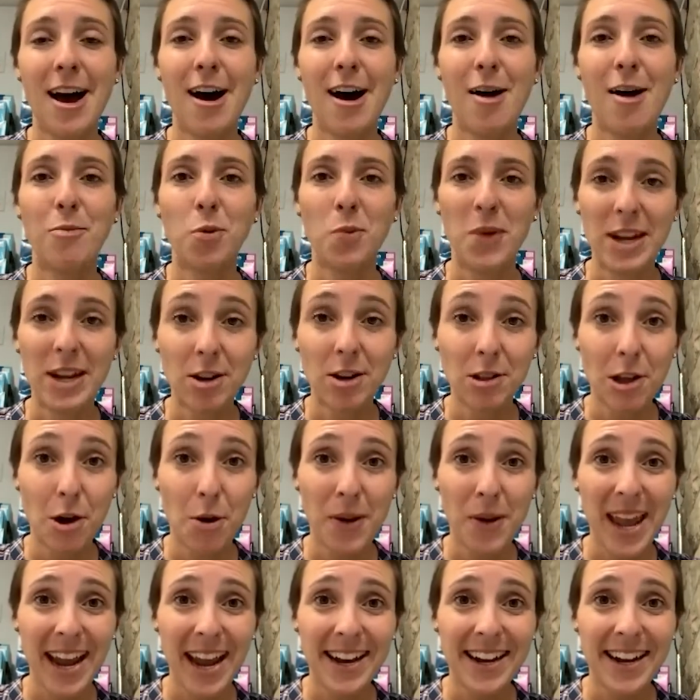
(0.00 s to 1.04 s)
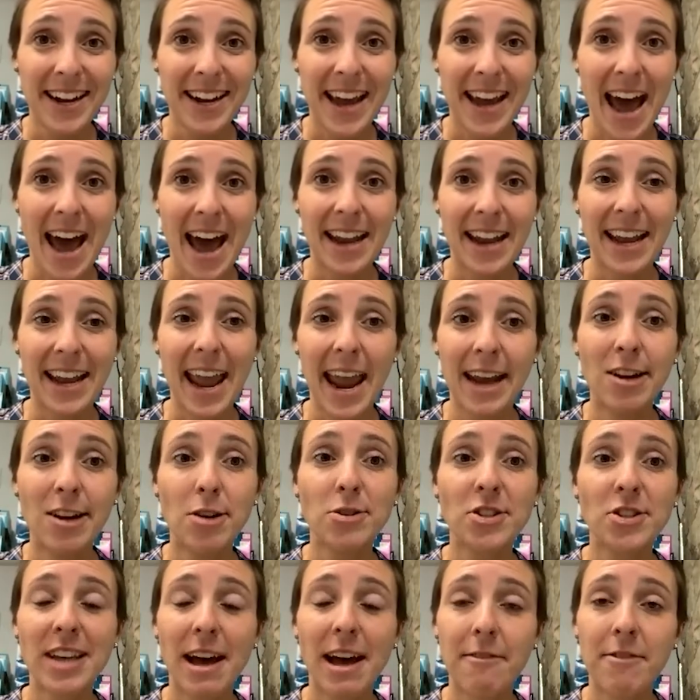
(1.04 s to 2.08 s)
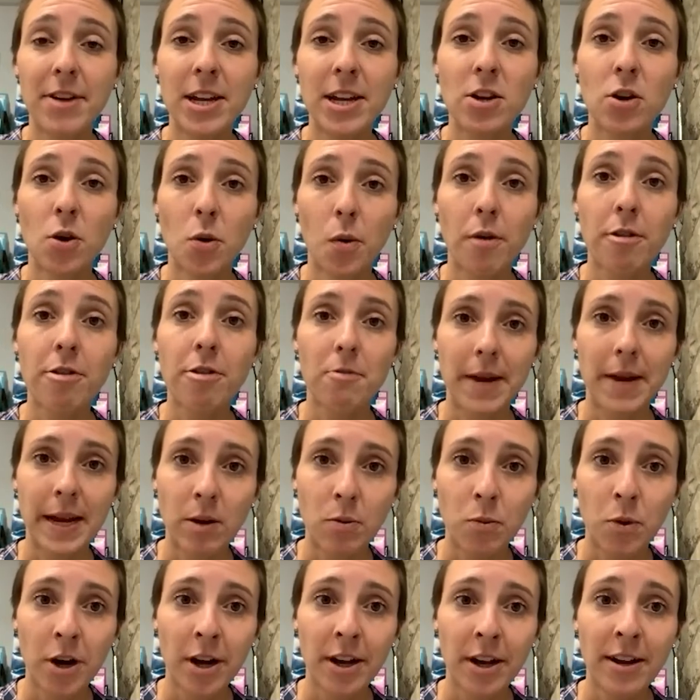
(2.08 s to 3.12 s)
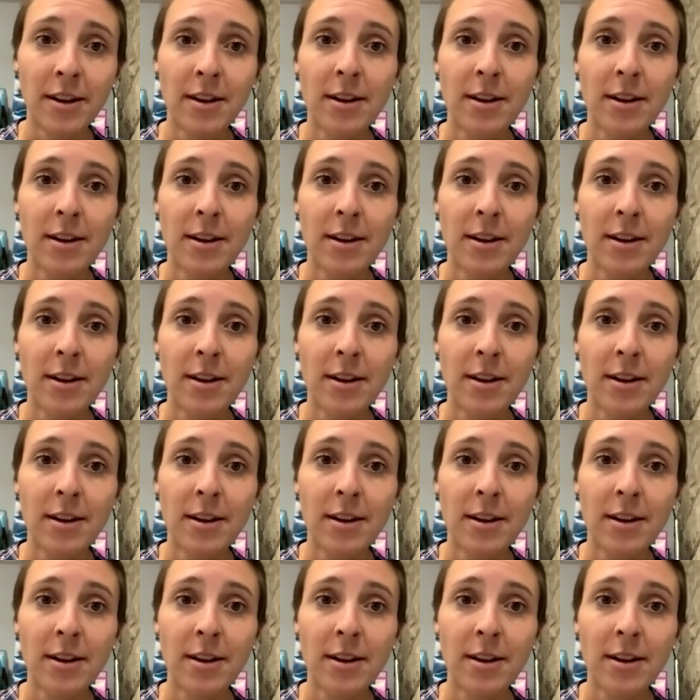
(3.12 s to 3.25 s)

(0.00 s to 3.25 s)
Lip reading: We are located at 807 North Greenwood.